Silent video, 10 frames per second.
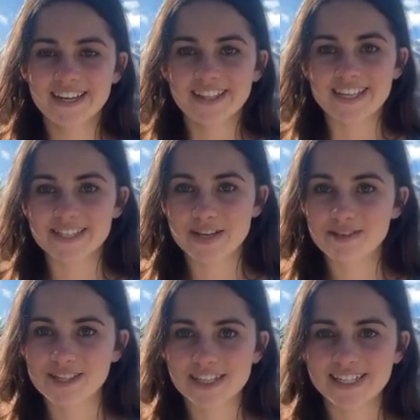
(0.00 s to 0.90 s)
These
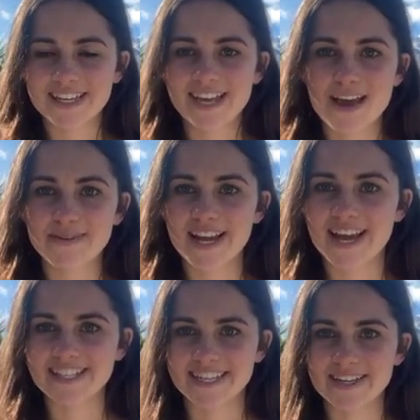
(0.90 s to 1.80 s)
skills certainly came in
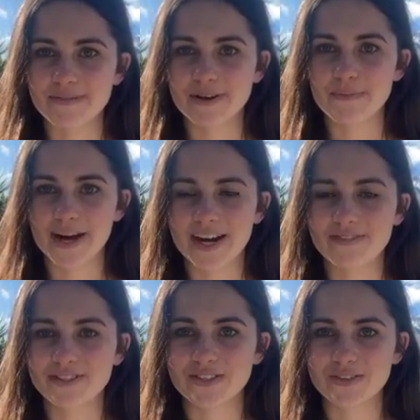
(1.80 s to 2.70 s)
handy when one
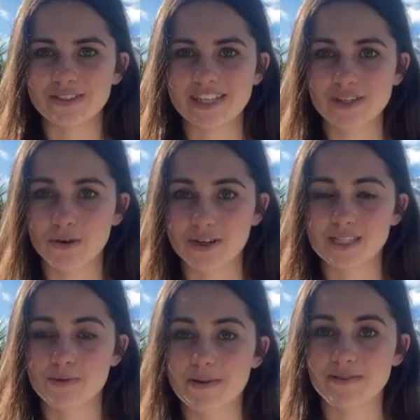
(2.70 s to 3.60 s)
afternoon they told
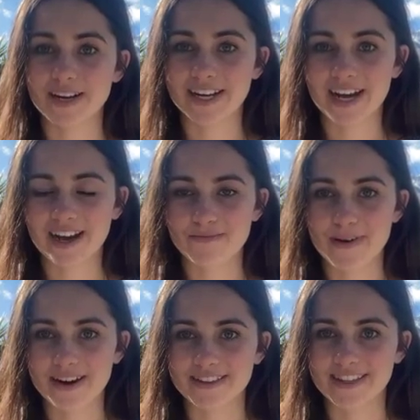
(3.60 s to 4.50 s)
us we'd be running a half
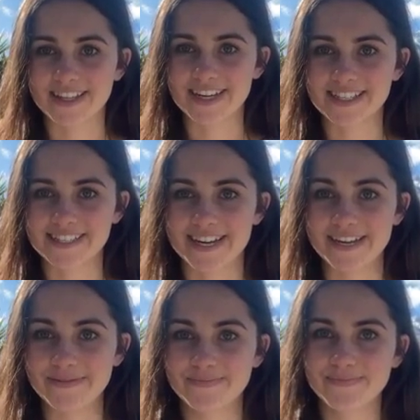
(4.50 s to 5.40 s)
marathon the next
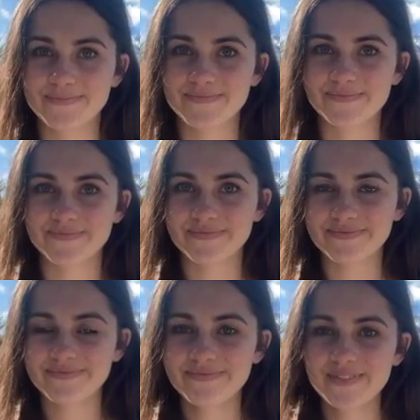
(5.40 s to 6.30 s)
day.
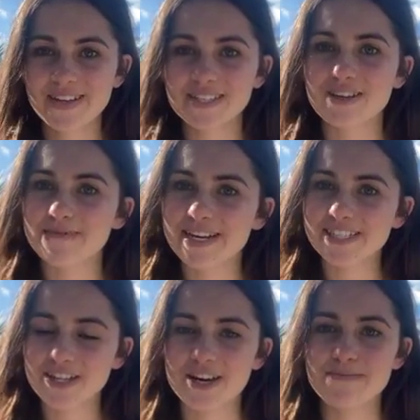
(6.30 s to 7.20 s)
So a
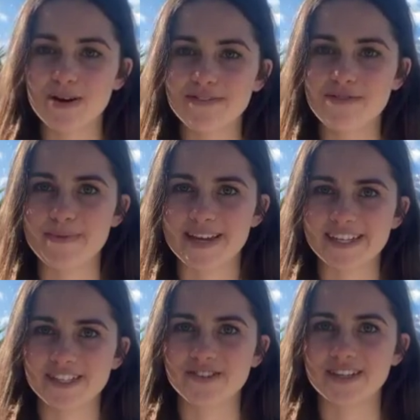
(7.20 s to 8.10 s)
major turning point for me
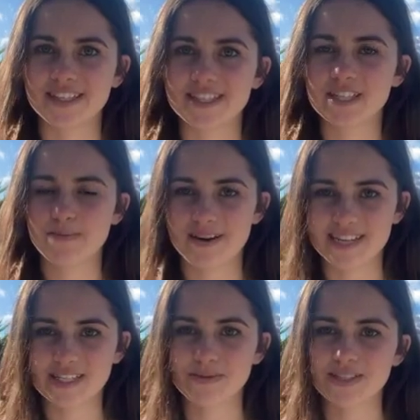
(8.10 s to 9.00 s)
during this
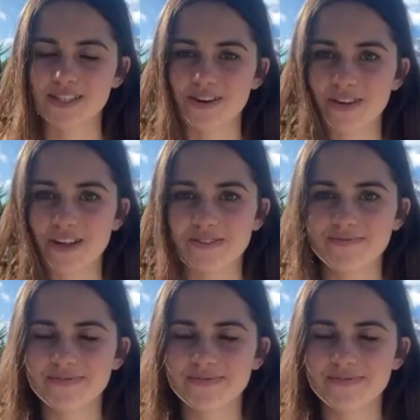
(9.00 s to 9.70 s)
experience was the solo.